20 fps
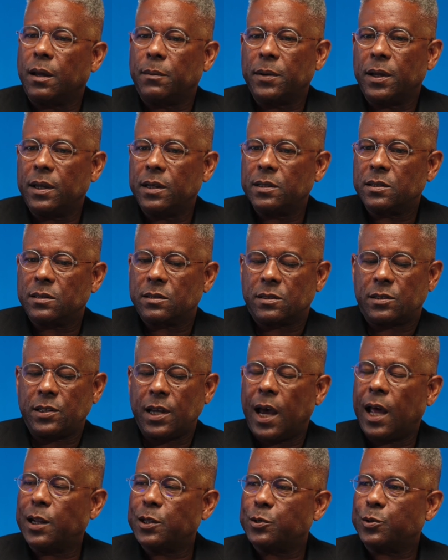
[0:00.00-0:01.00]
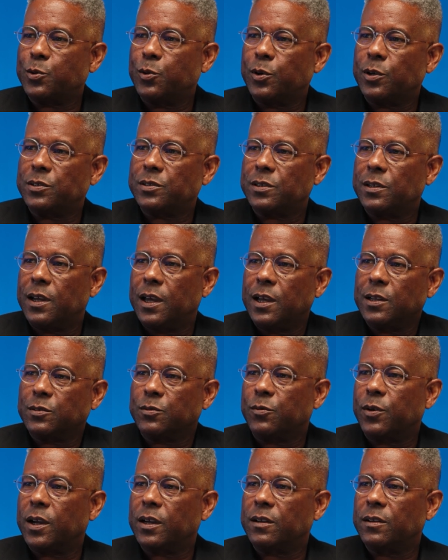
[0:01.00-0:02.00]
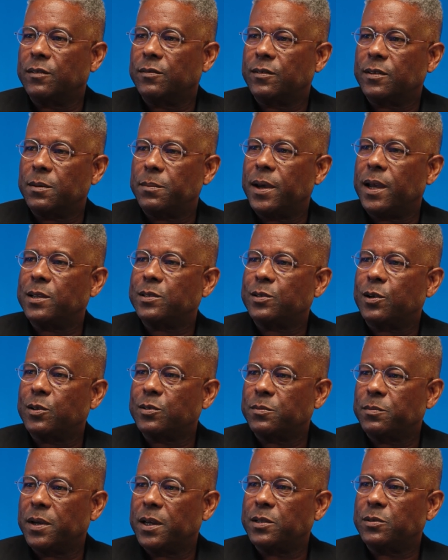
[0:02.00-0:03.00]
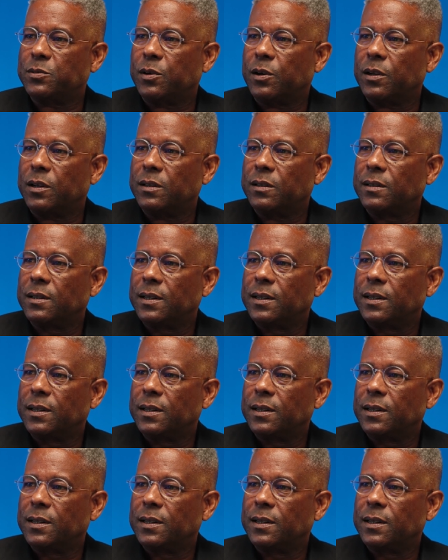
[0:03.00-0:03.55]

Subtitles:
I mean, his challenge coin still has the rank of command sergeant major on it.